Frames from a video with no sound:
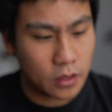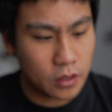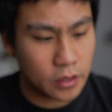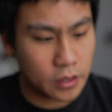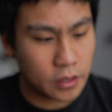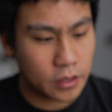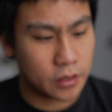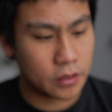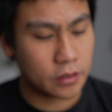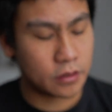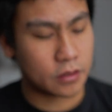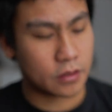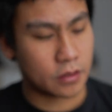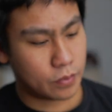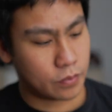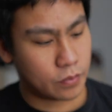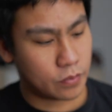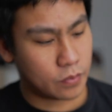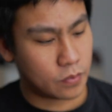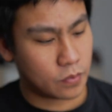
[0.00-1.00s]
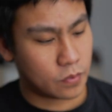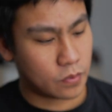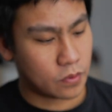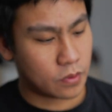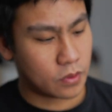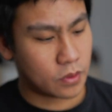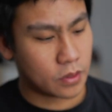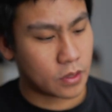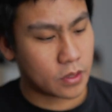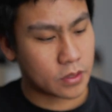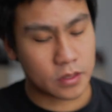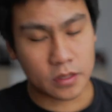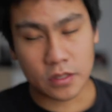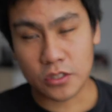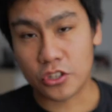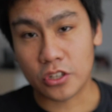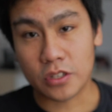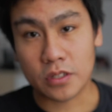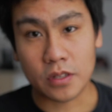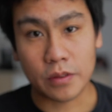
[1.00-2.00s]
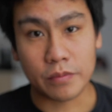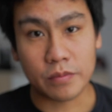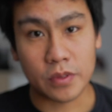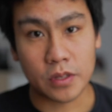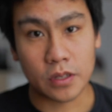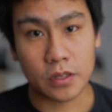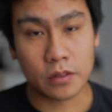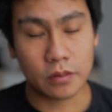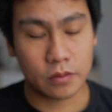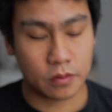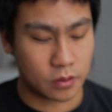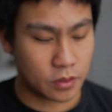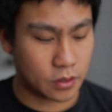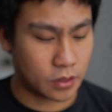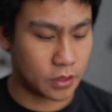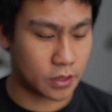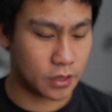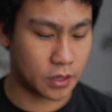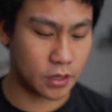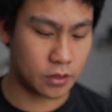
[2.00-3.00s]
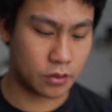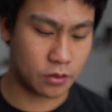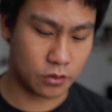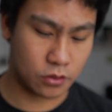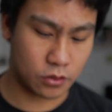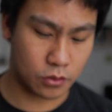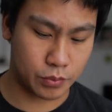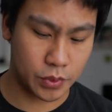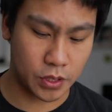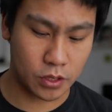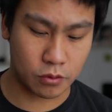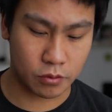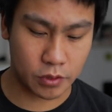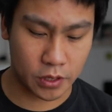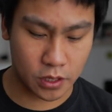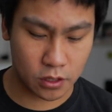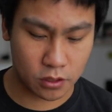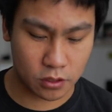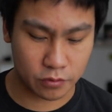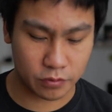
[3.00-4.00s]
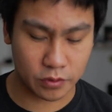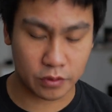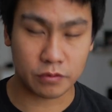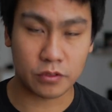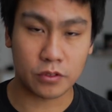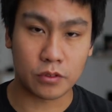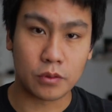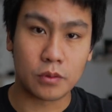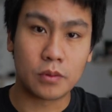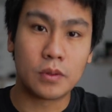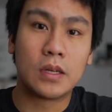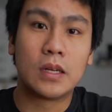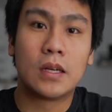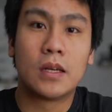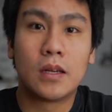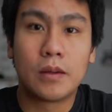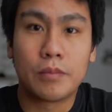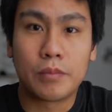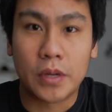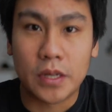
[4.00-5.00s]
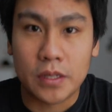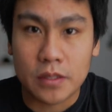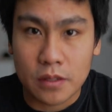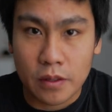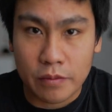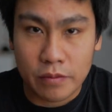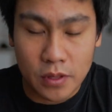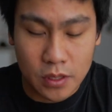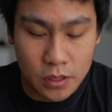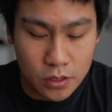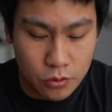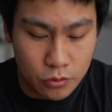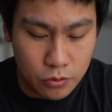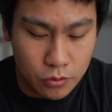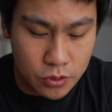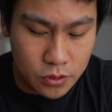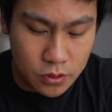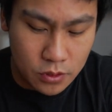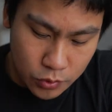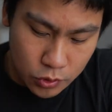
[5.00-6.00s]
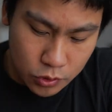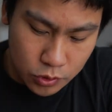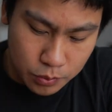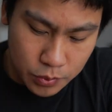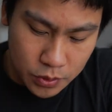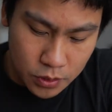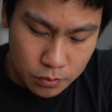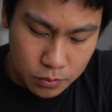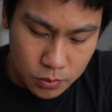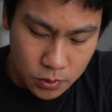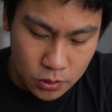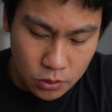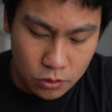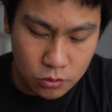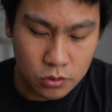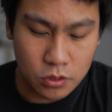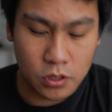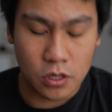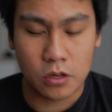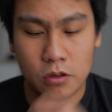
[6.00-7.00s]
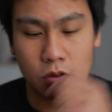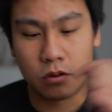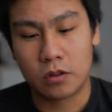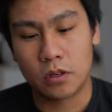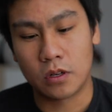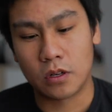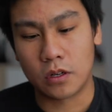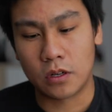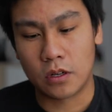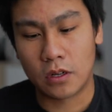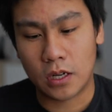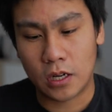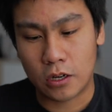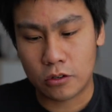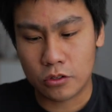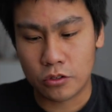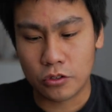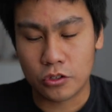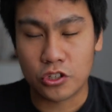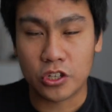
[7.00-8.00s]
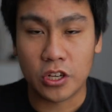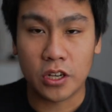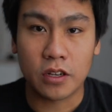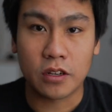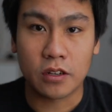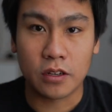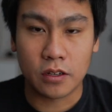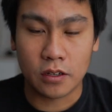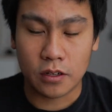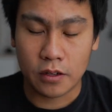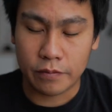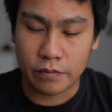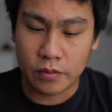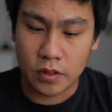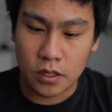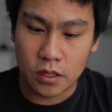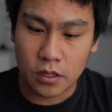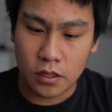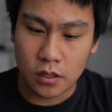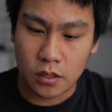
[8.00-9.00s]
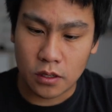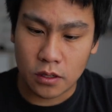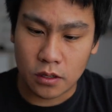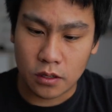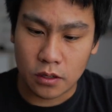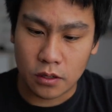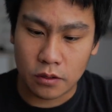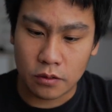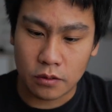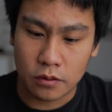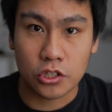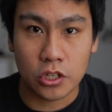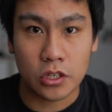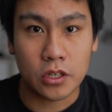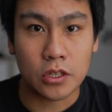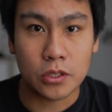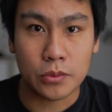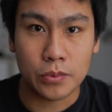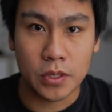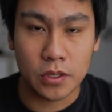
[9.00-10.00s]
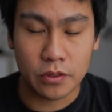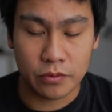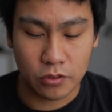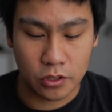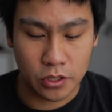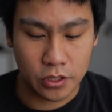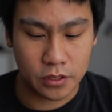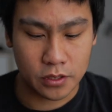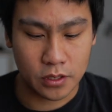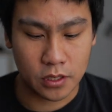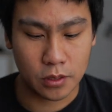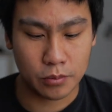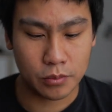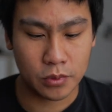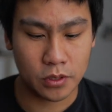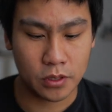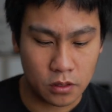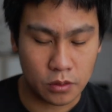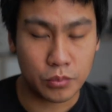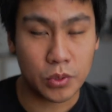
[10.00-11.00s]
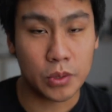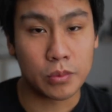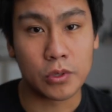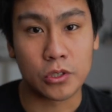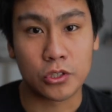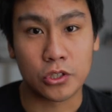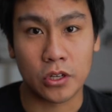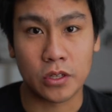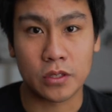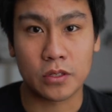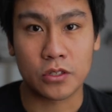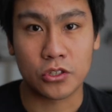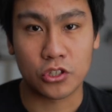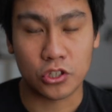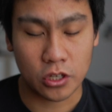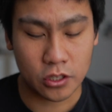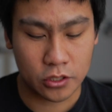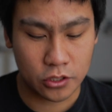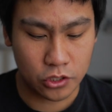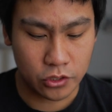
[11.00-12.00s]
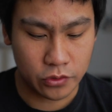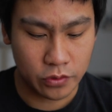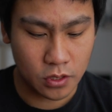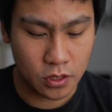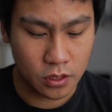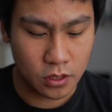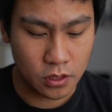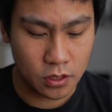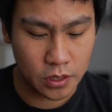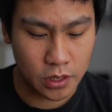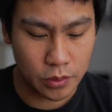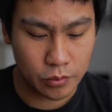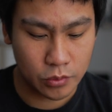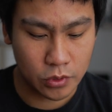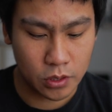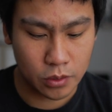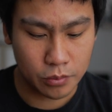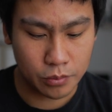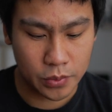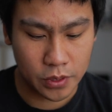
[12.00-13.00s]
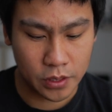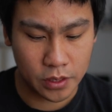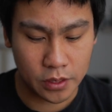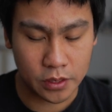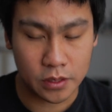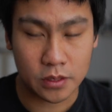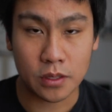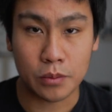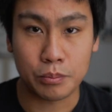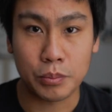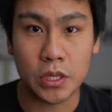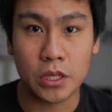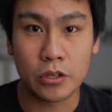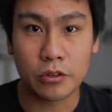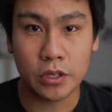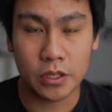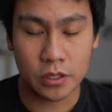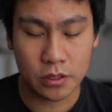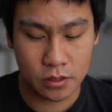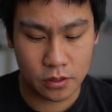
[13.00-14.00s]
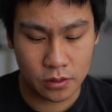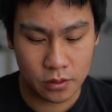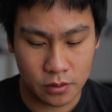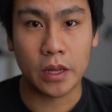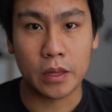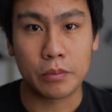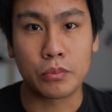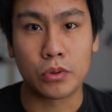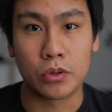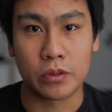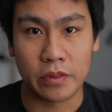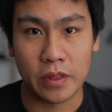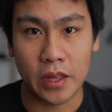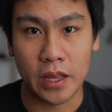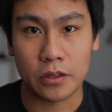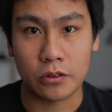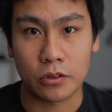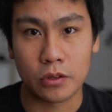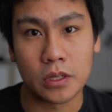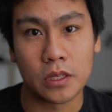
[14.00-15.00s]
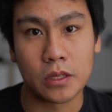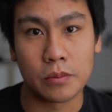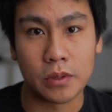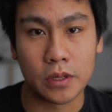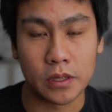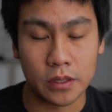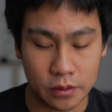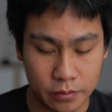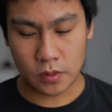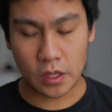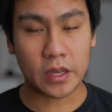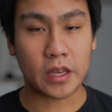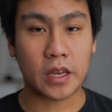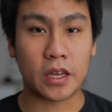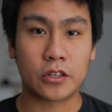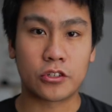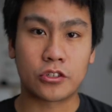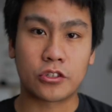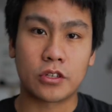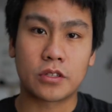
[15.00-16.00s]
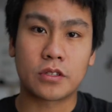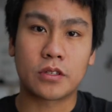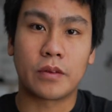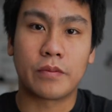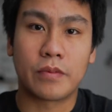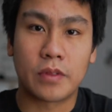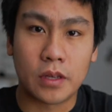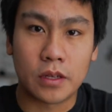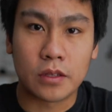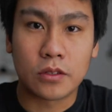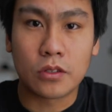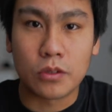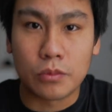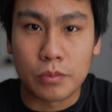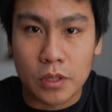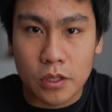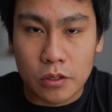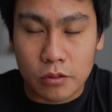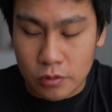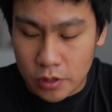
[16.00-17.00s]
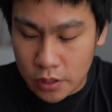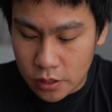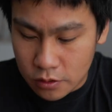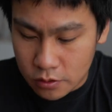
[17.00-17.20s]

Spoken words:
and this is just something again to be aware of if you buy something used. Most people don't know how to check the shutter speed, for example, and people just judge the camera by its appearance and put that on eBay. Again, just something to be aware